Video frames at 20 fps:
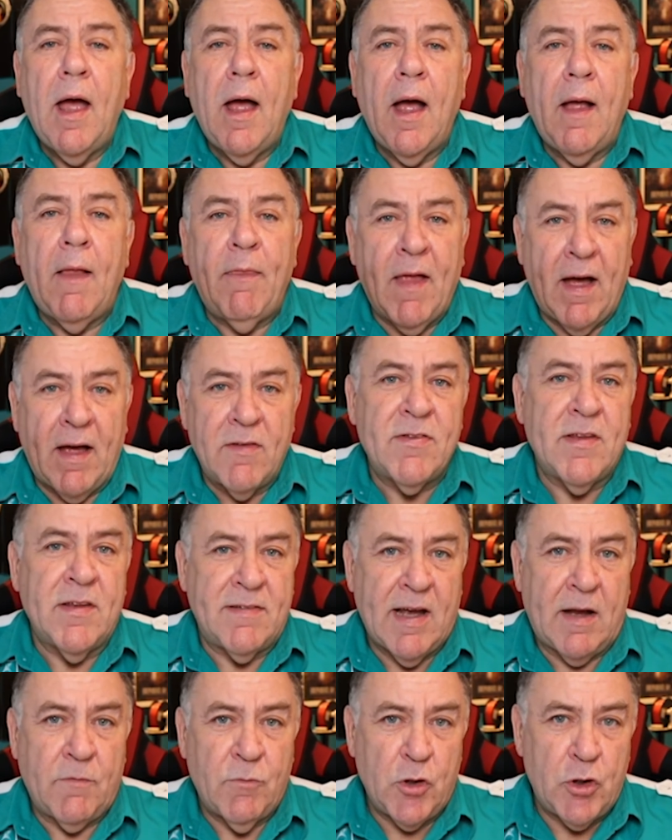that's the
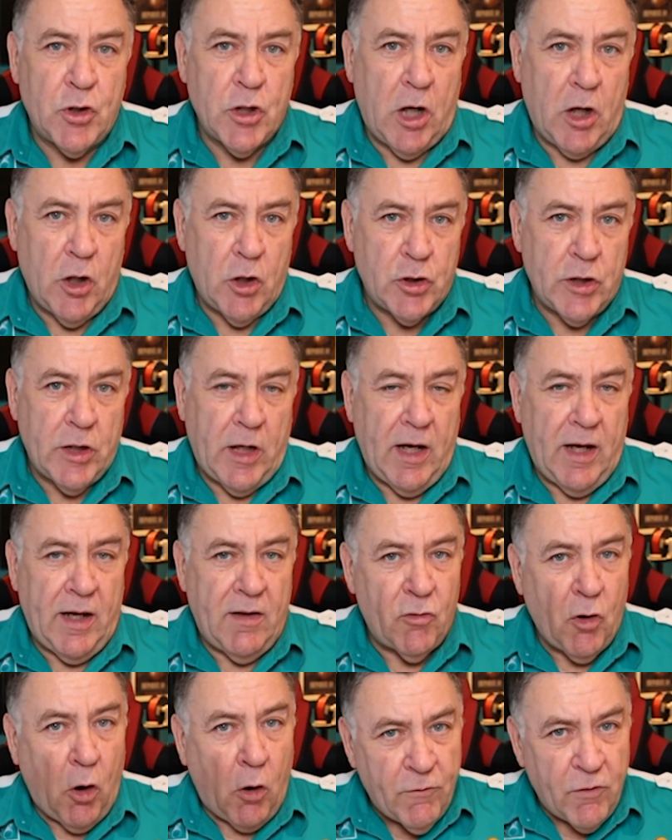time to charge it.
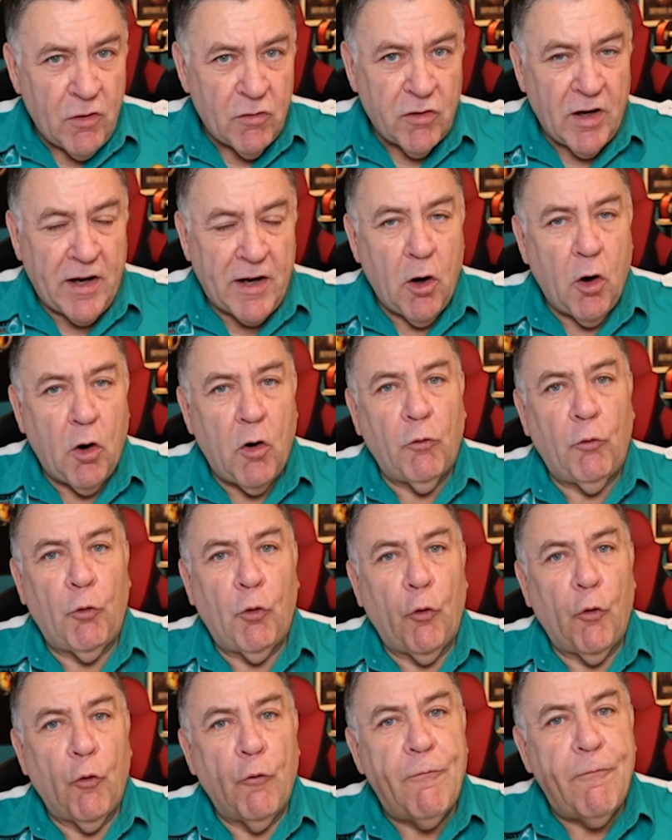It's obviously not
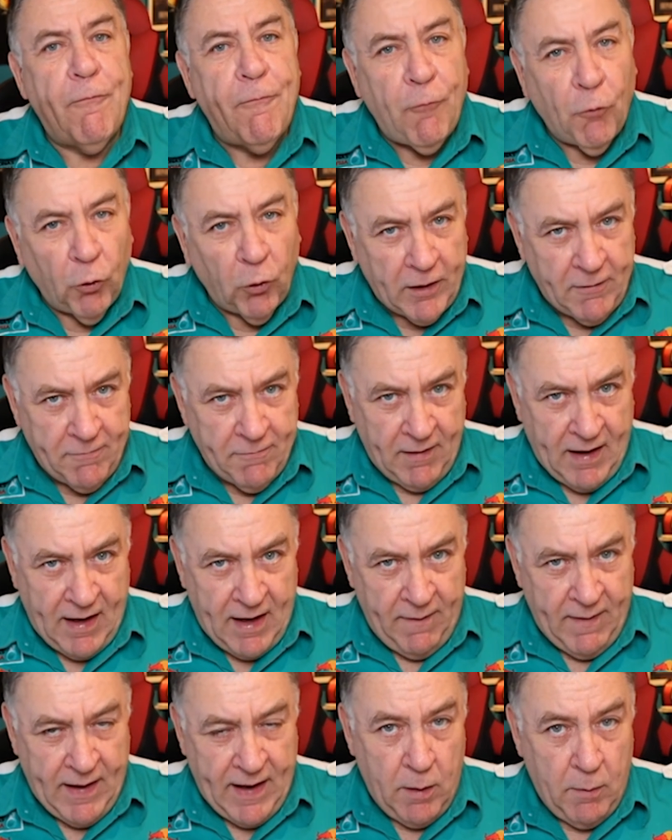run fully flat
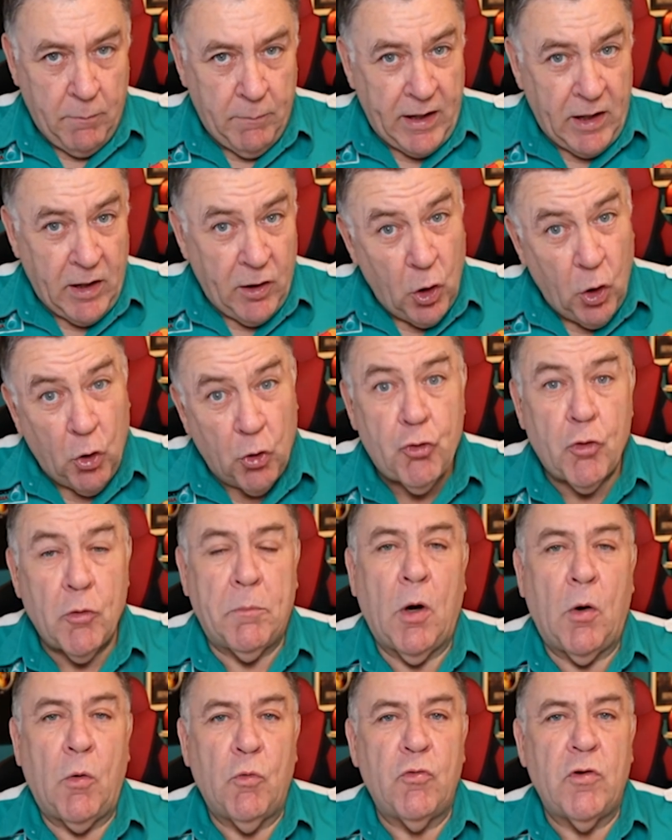then, but you're not
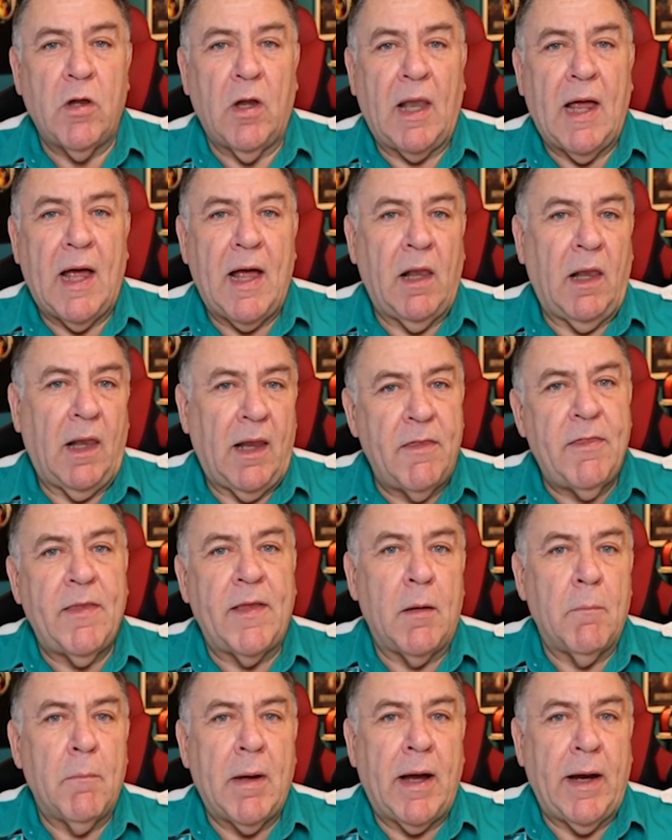supposed to let a
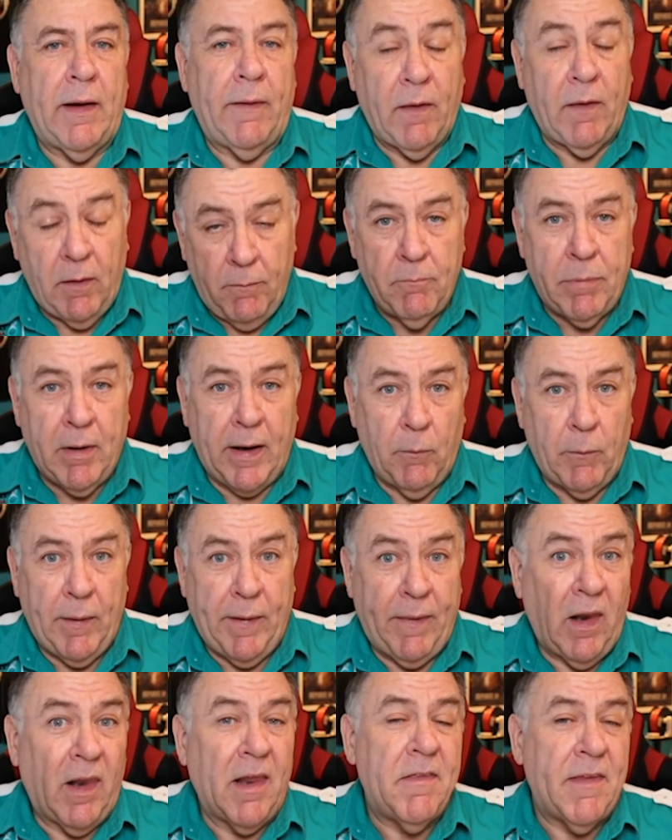lithium ion, by the way,
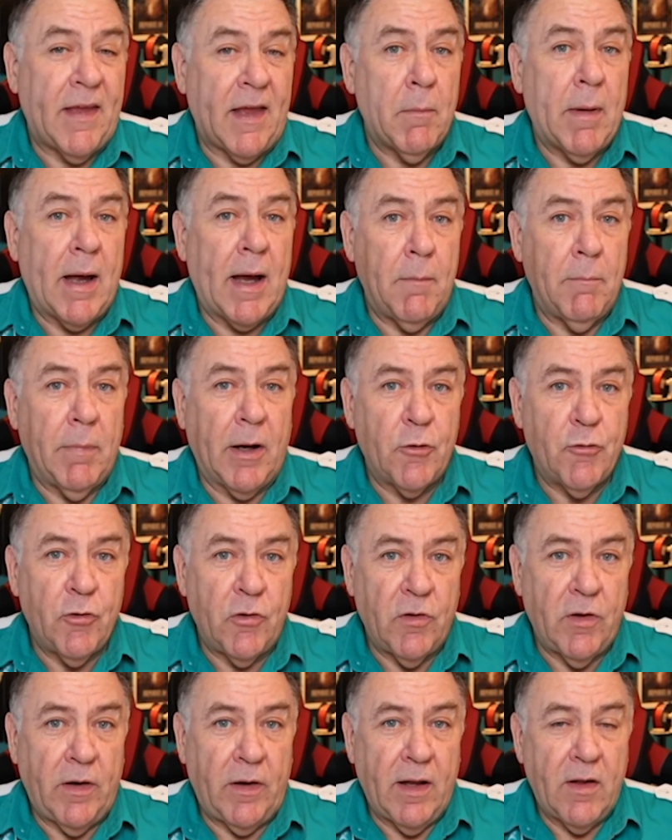the lithium ion batteries
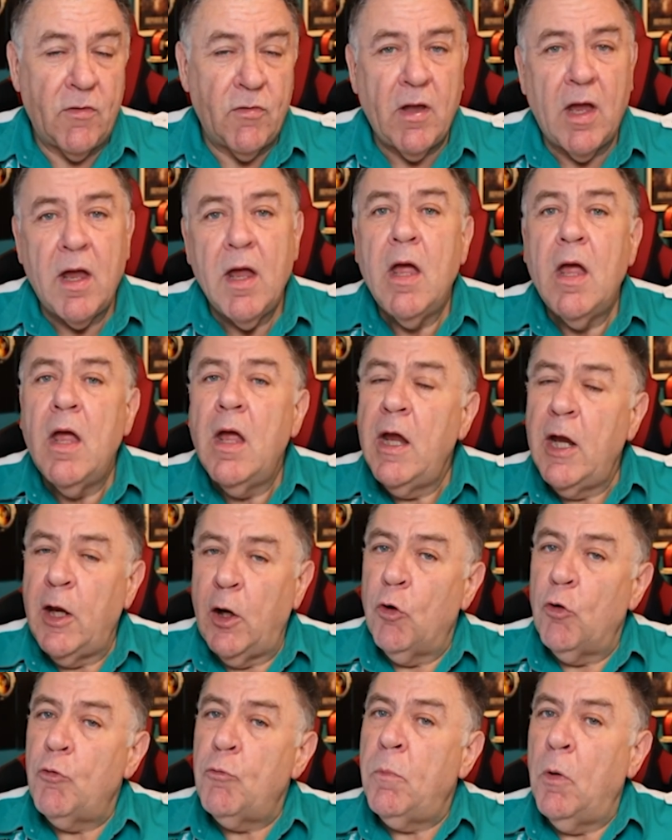in this, you're
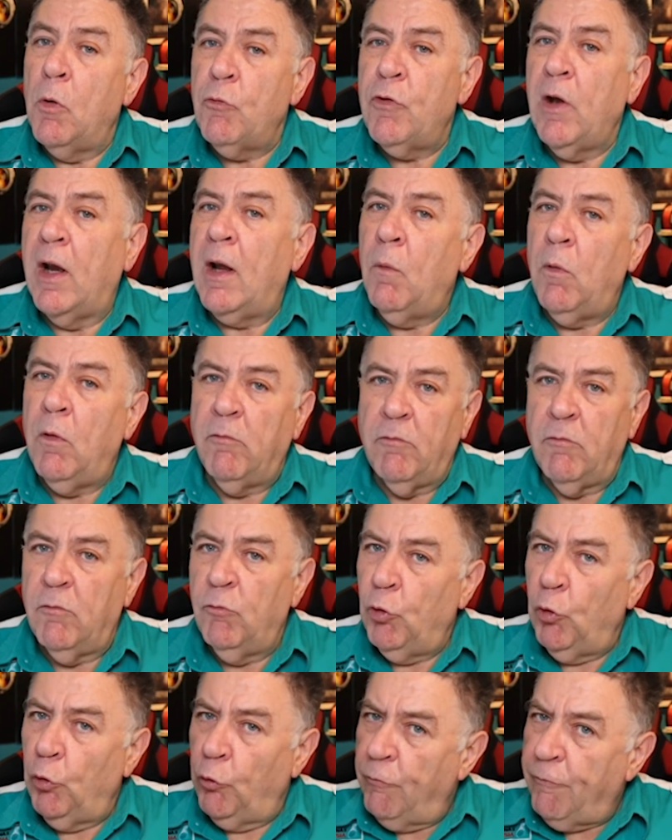not supposed to let one
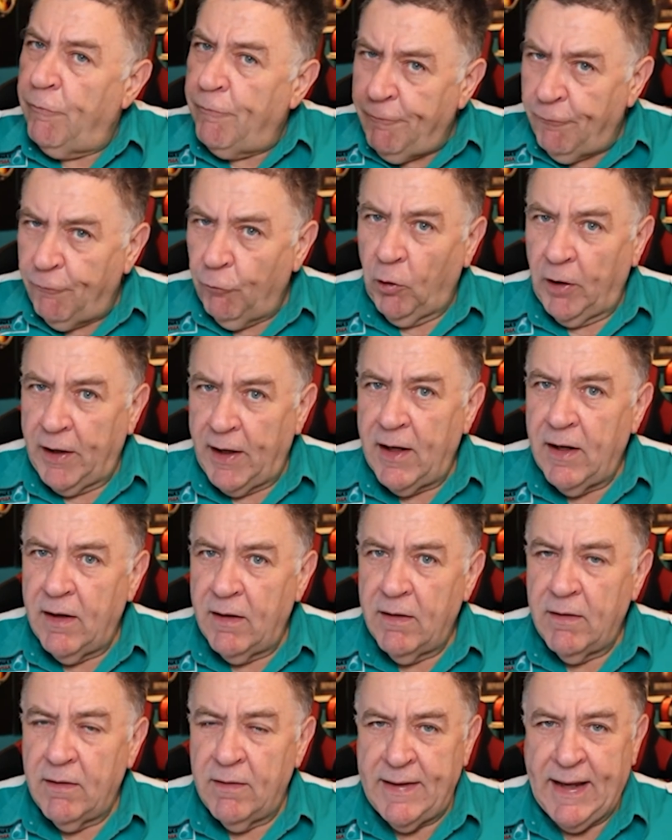run fully
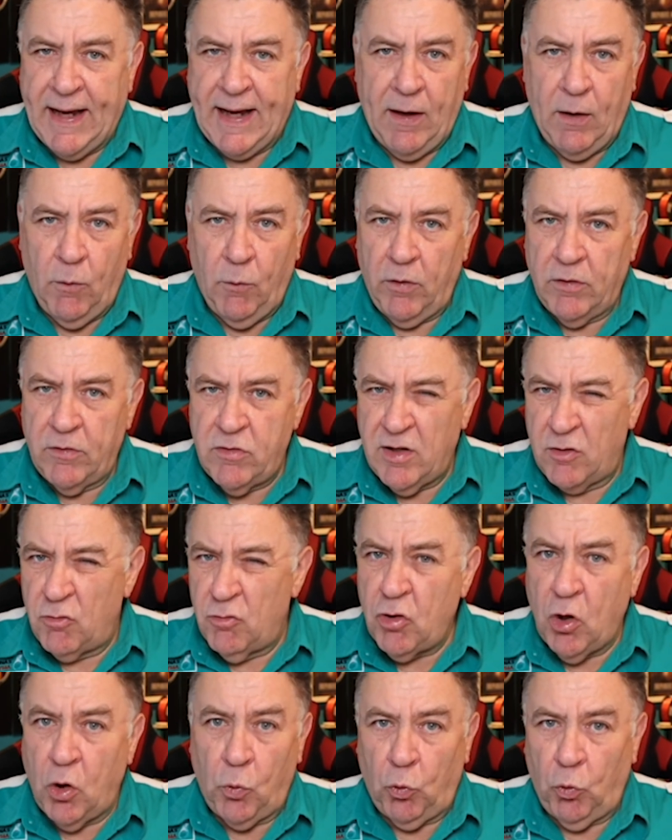down to
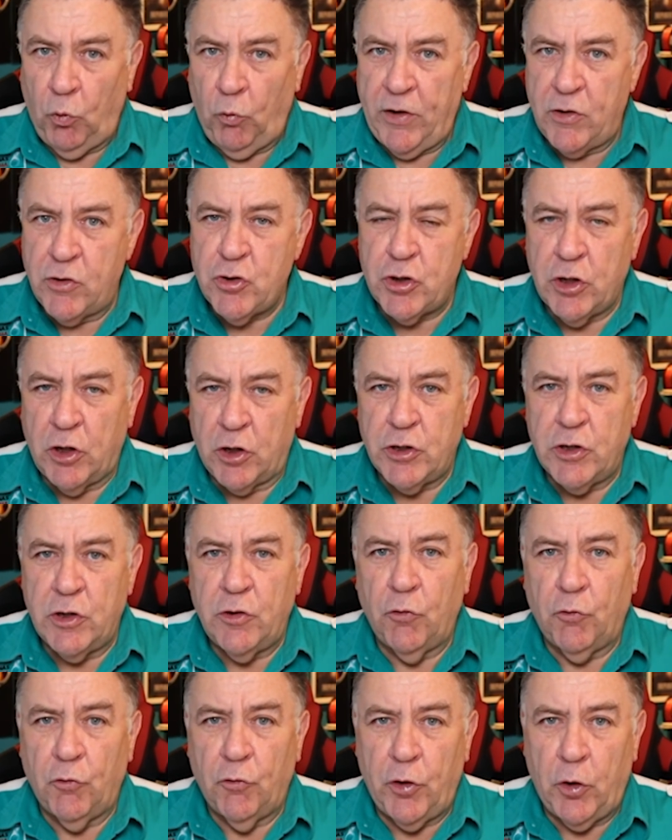total discharge. It
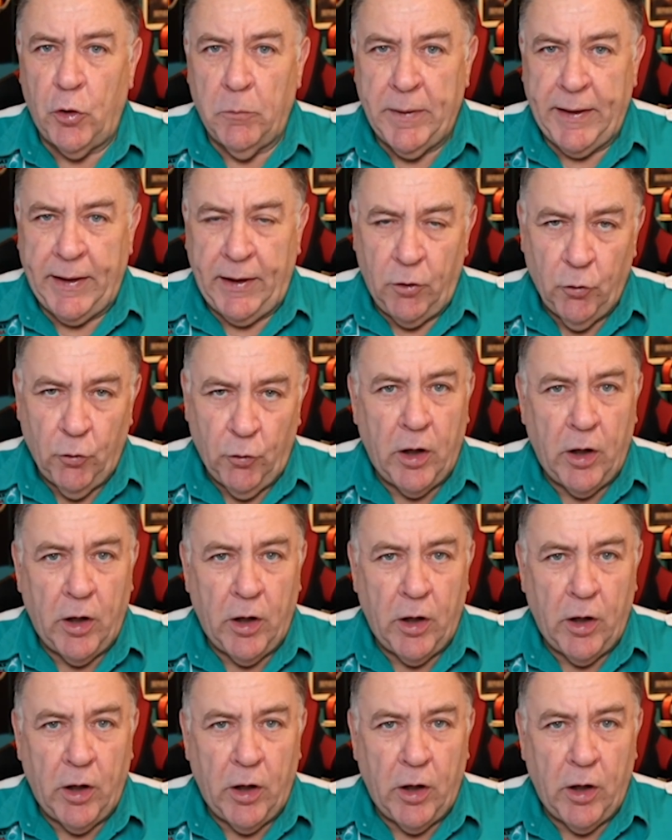doesn't do them any good.